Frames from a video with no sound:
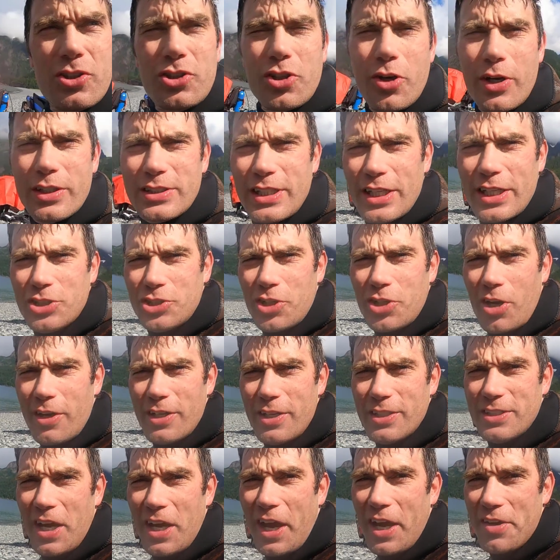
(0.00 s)
So as I
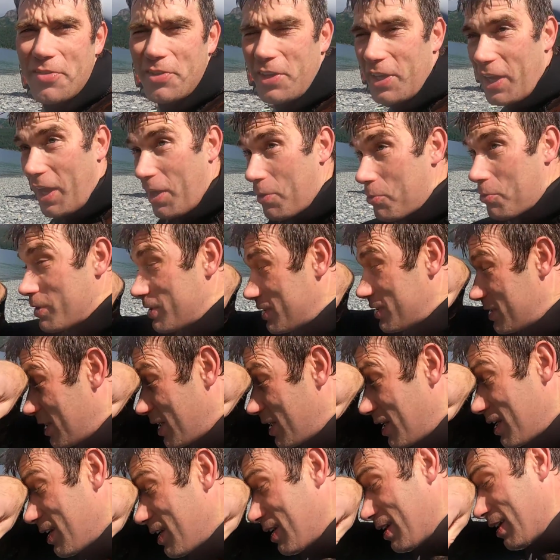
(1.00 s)
started diving, I was
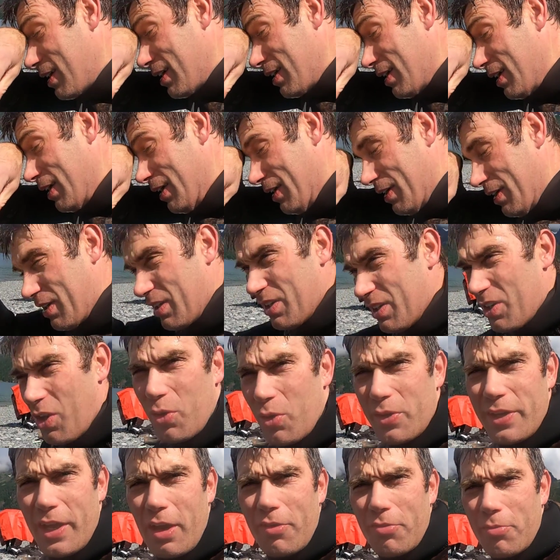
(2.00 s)

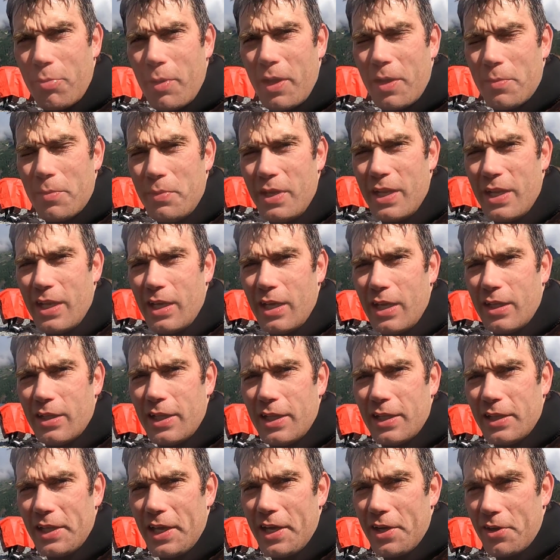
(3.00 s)
going down for about a minute, and
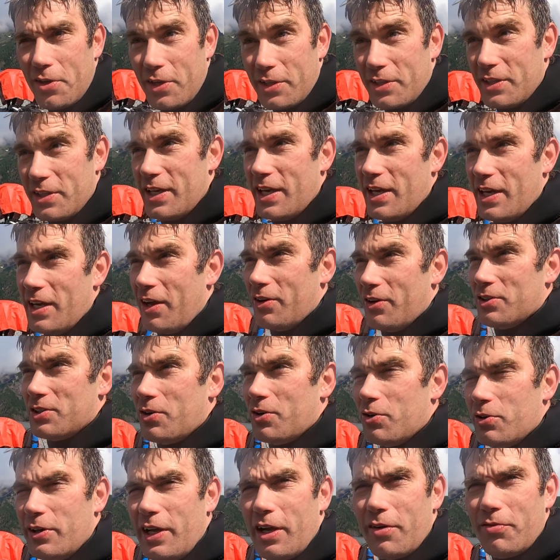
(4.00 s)
then later at the end, I was
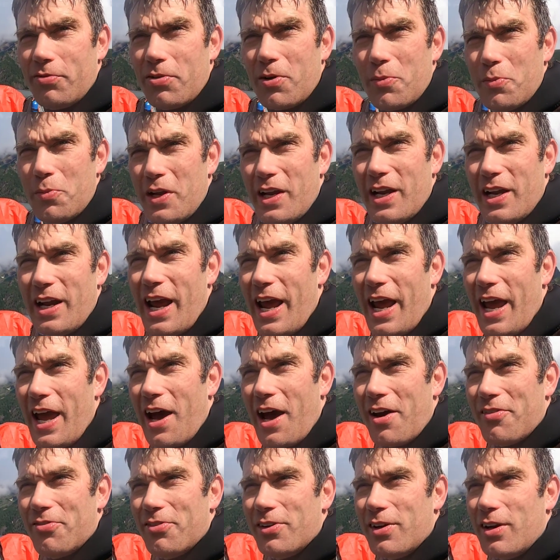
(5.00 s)
going down for a minute and a
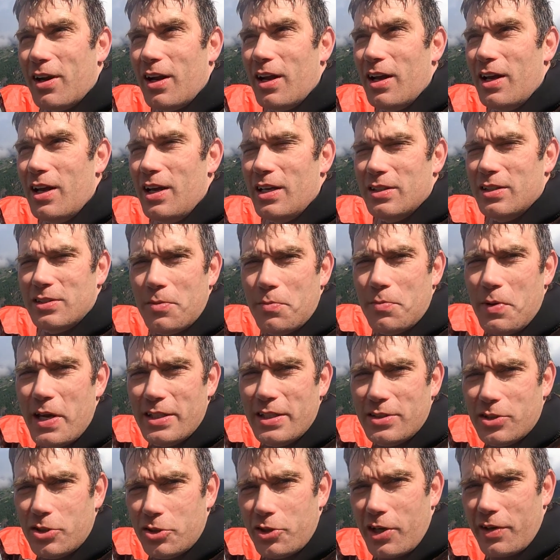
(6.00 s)
half, and it's
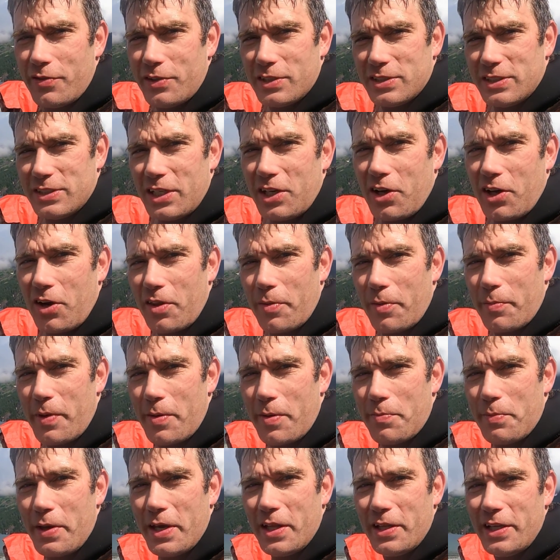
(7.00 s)
amazing. You have this thing called the
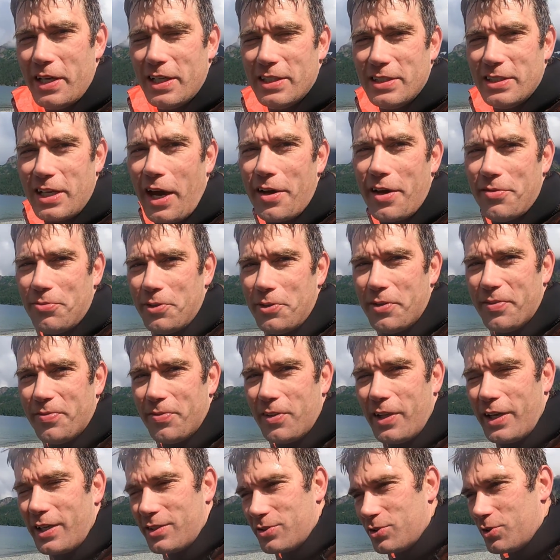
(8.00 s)
mammalian dive
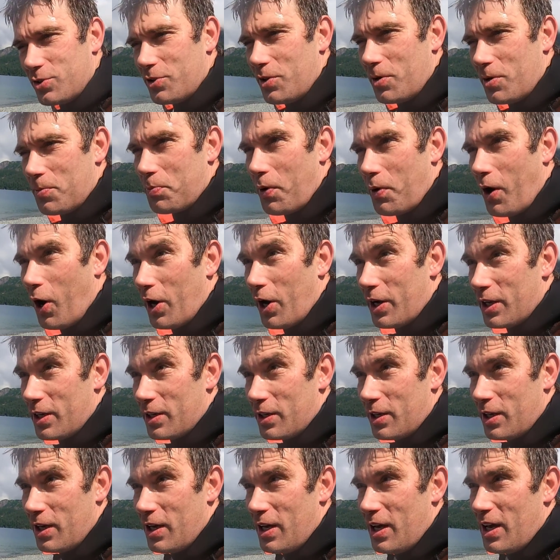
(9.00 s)
reflex. So your
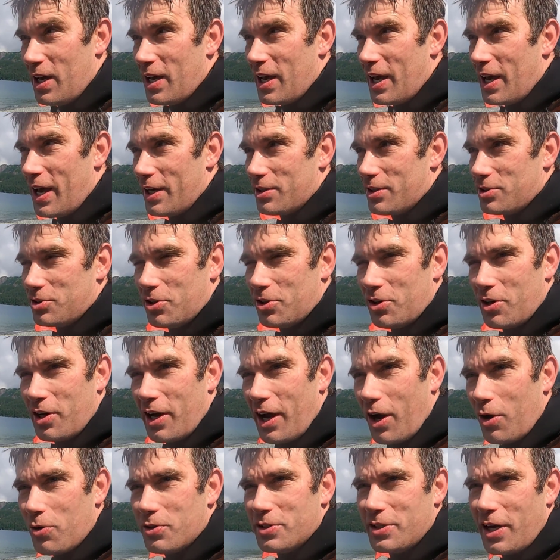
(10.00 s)
body, as you're
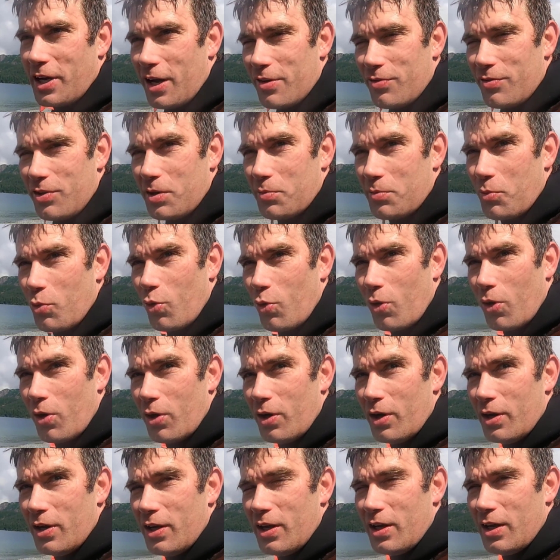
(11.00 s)
out diving
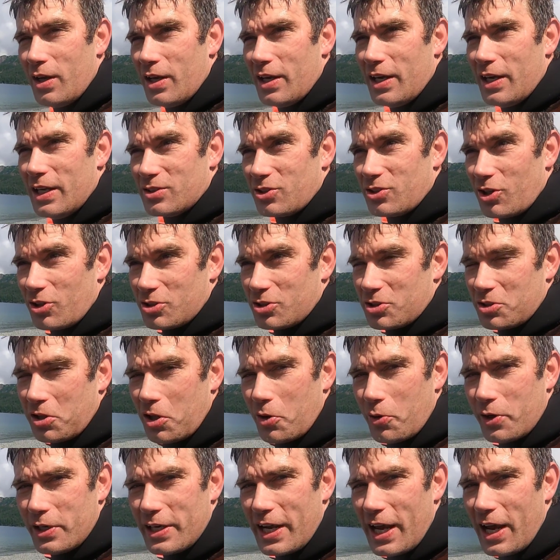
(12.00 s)
more, it starts
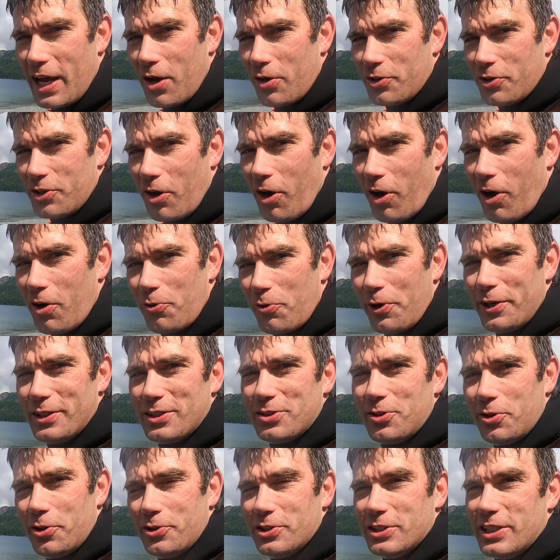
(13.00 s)
slowing down, your heart rate
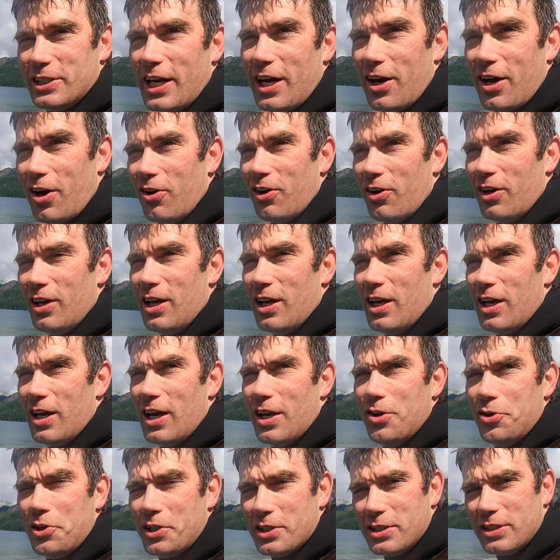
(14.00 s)
slows down,
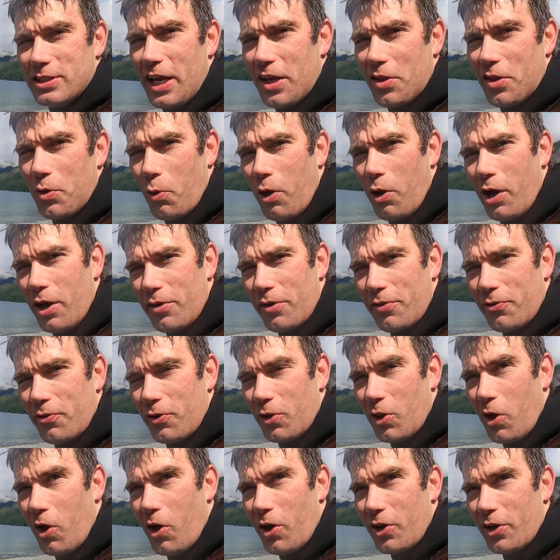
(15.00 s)
and you can stay in the water
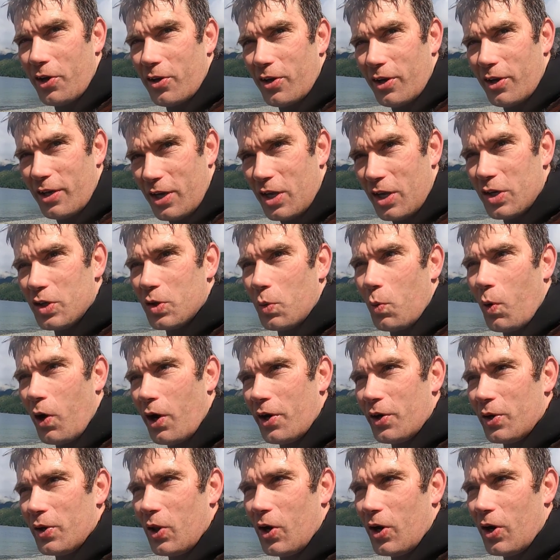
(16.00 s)
for longer and
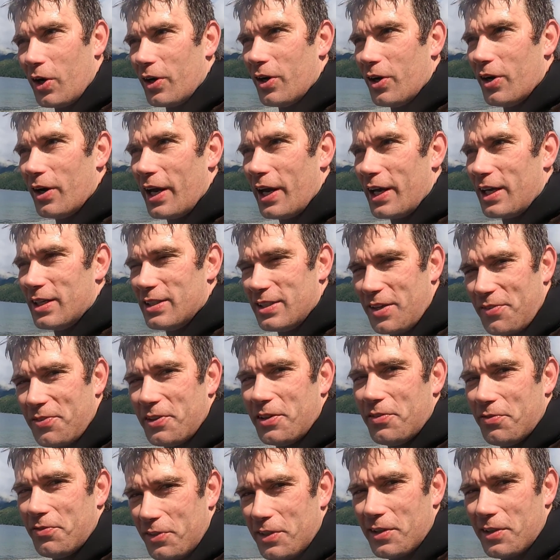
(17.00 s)
underwater longer, and I could
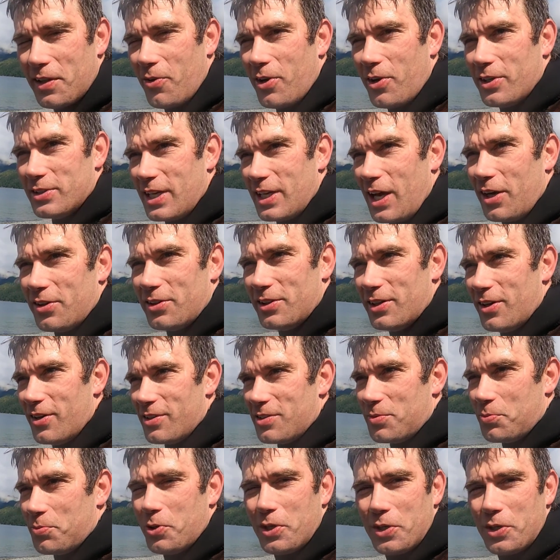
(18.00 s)
definitely feel it while I was out there.
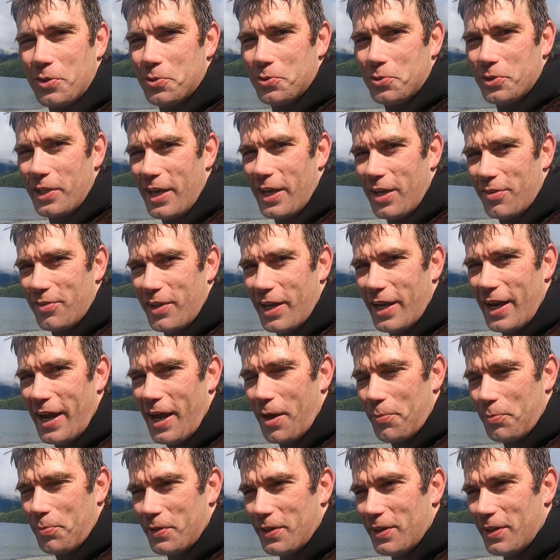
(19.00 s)
It's pretty cool to have that
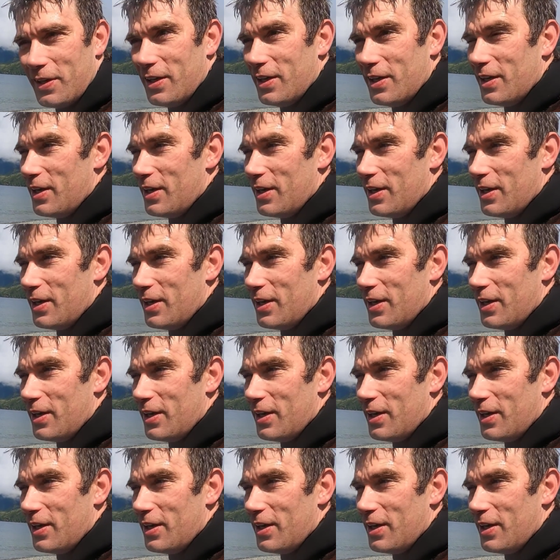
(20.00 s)
happen.